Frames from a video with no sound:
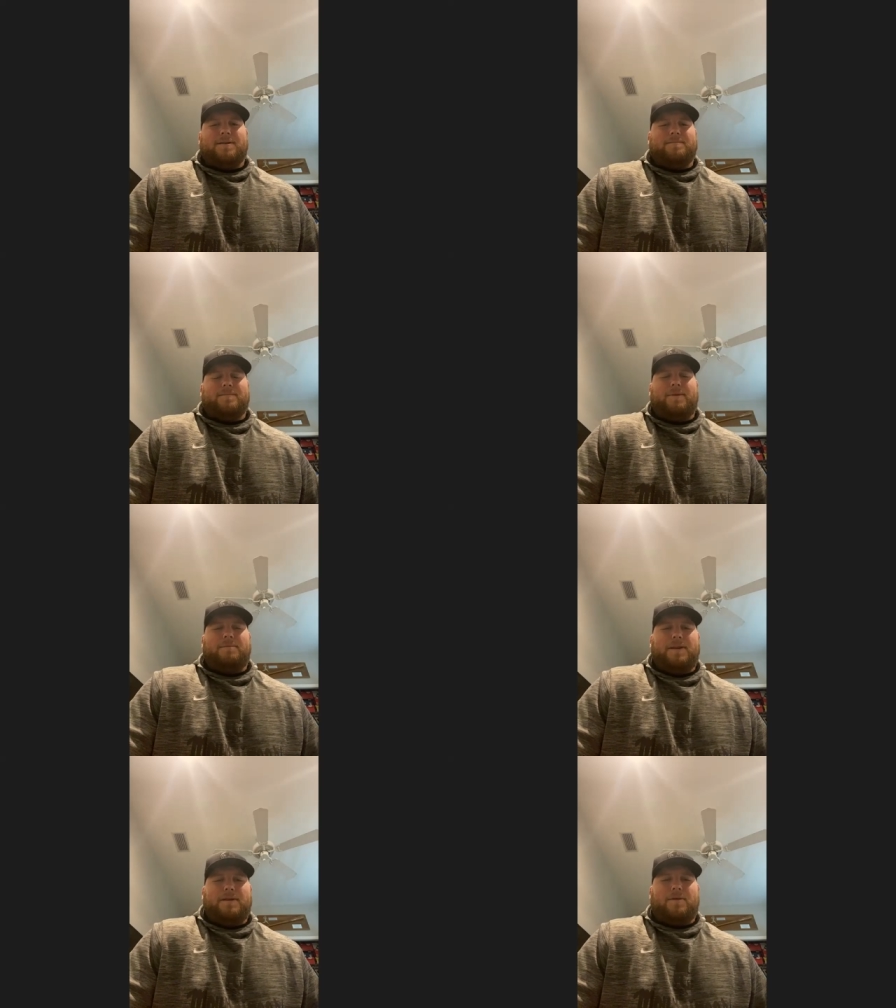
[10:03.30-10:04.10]
We
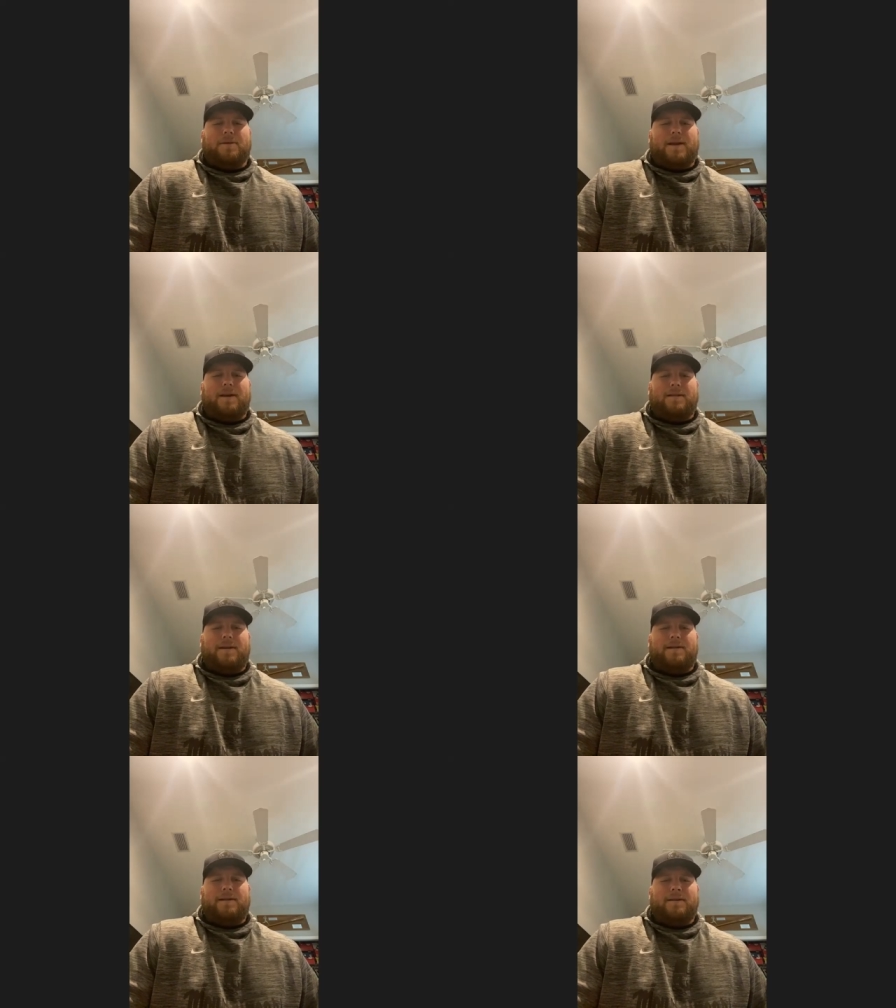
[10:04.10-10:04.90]
beat North
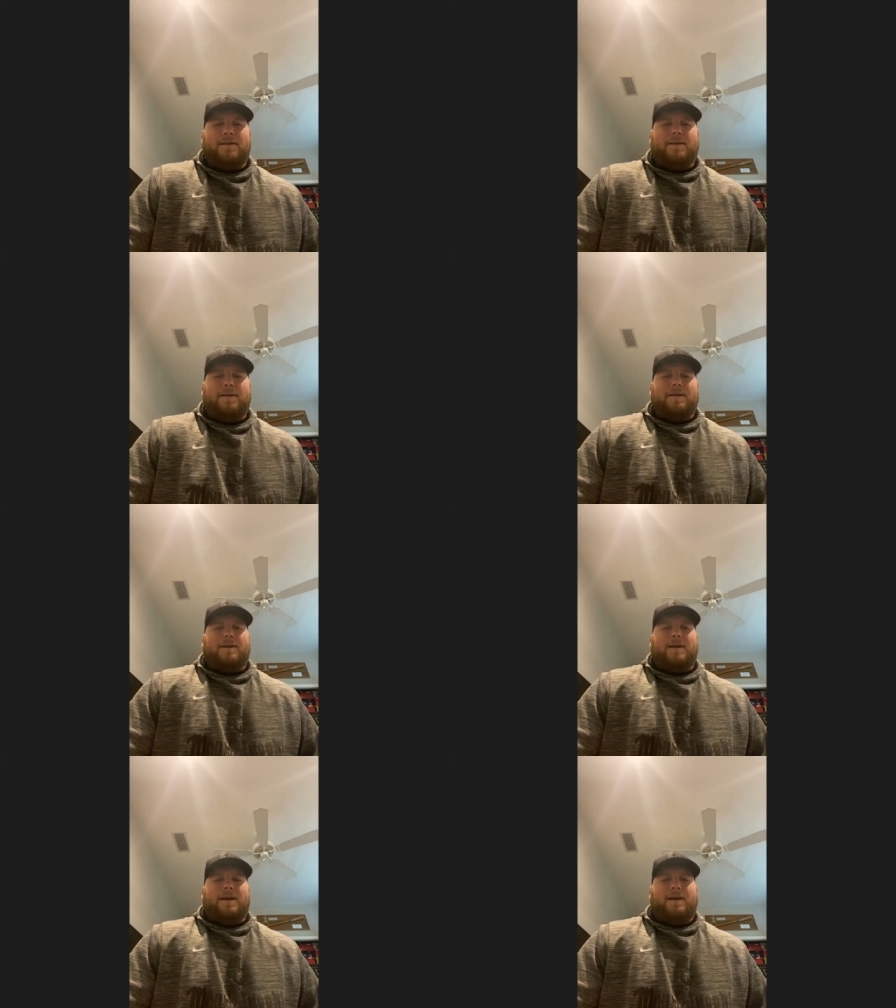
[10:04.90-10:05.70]
Carolina,
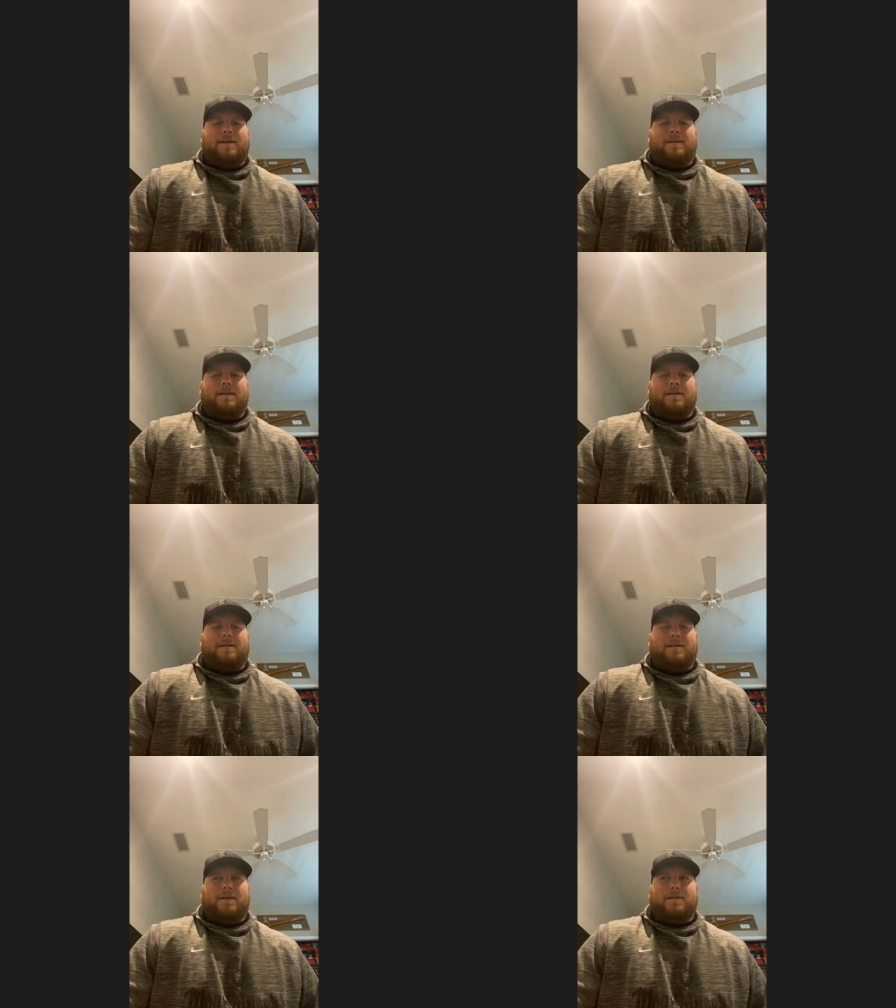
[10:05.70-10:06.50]
and
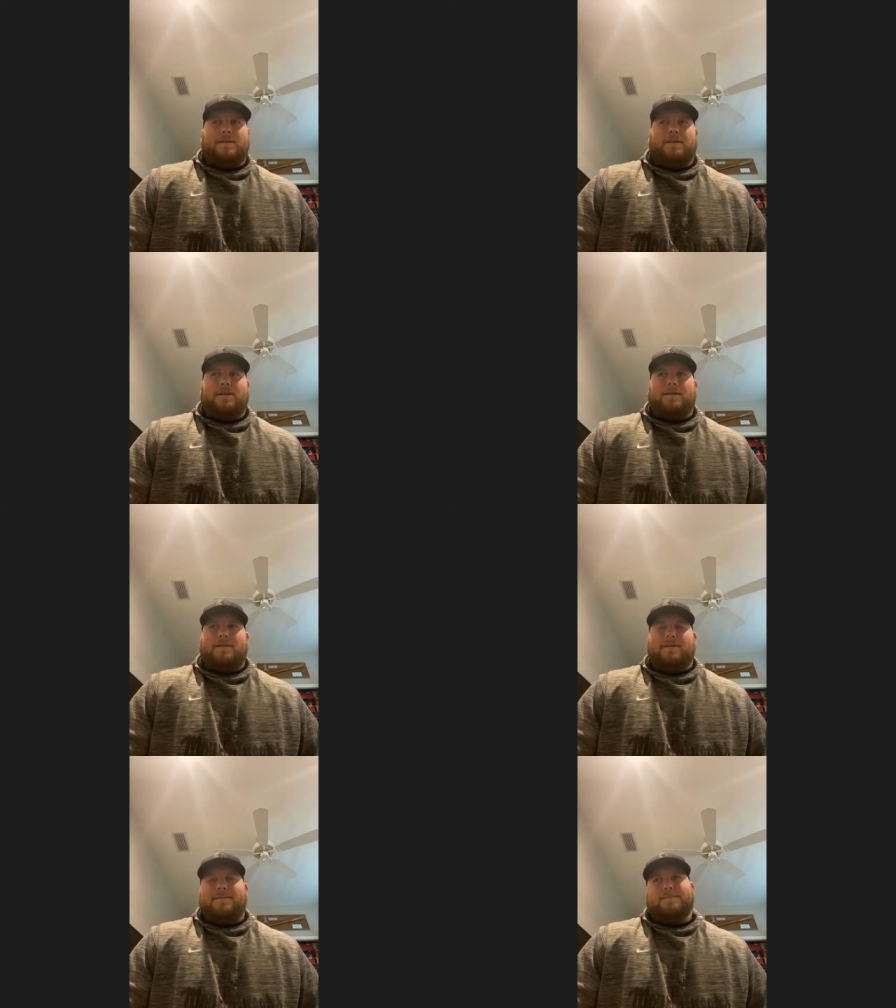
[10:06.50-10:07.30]
luckily
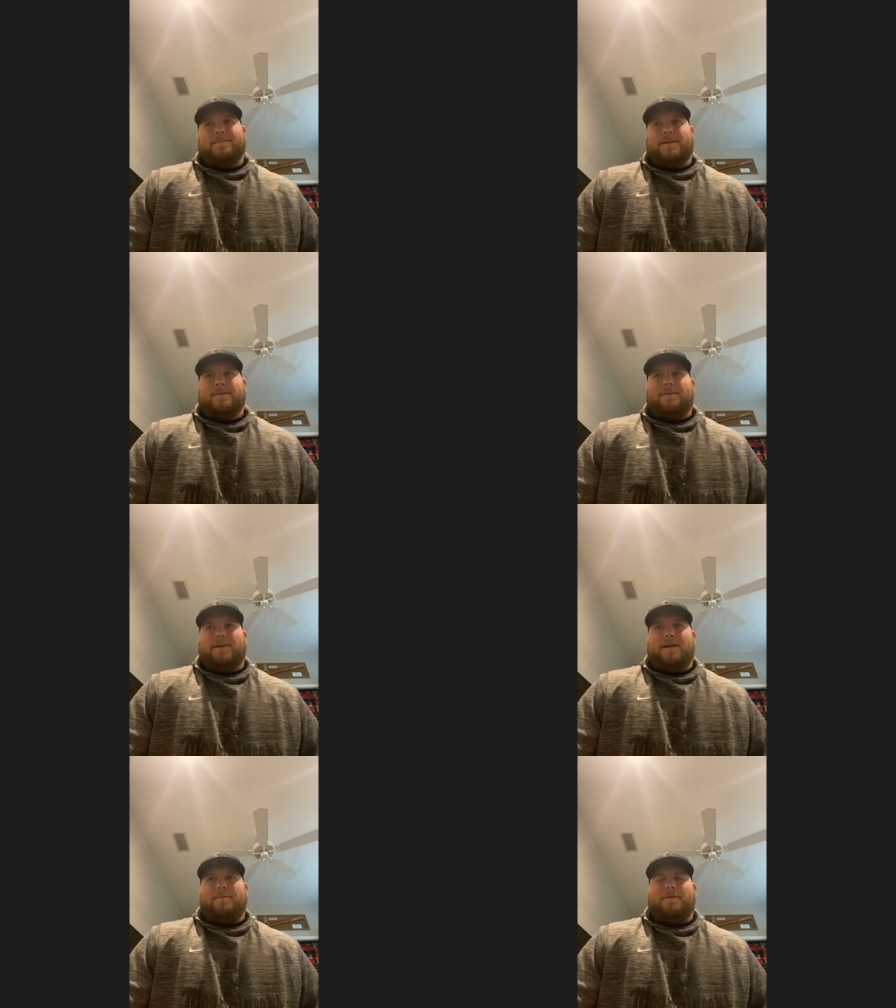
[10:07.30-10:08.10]
we
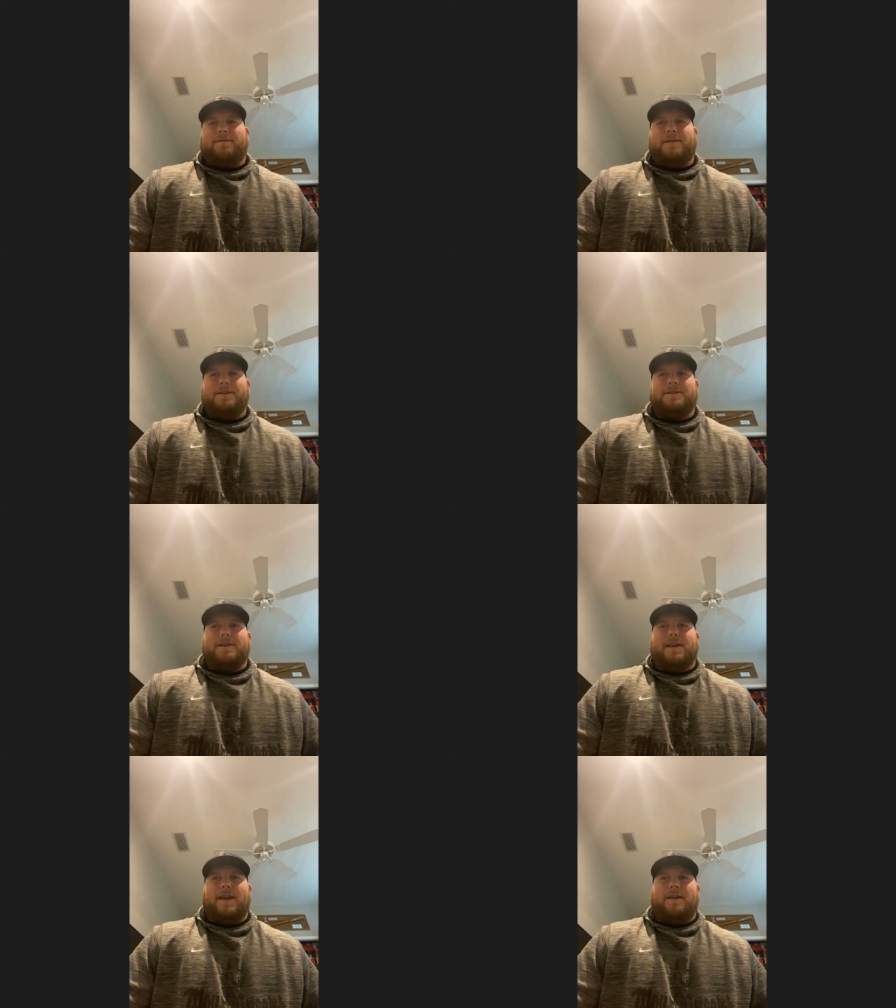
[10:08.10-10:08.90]
were able to finish
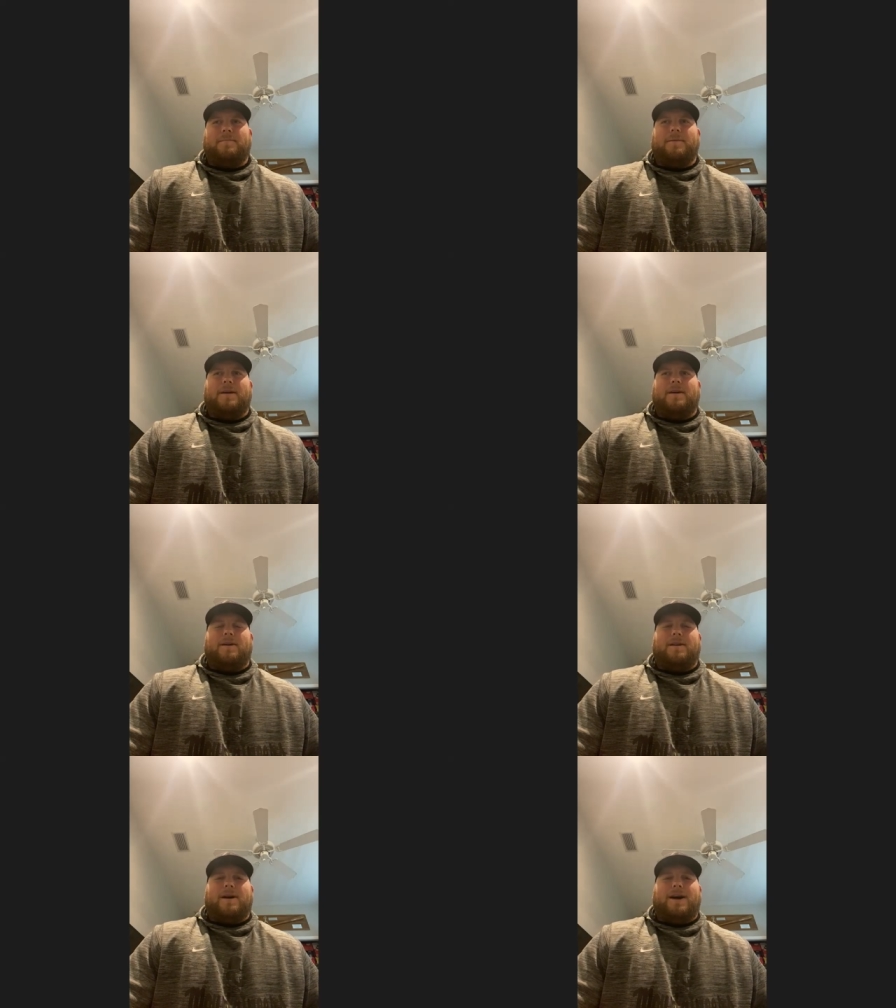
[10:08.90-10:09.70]
the game
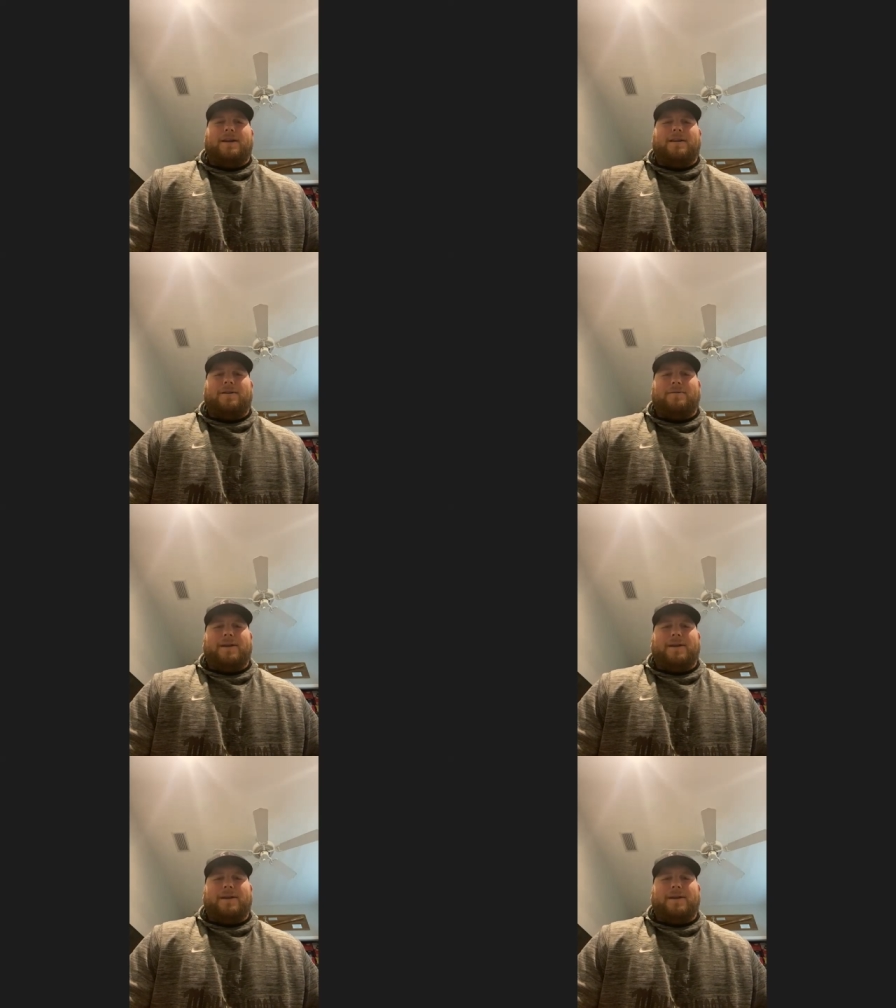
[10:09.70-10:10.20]
on a high note.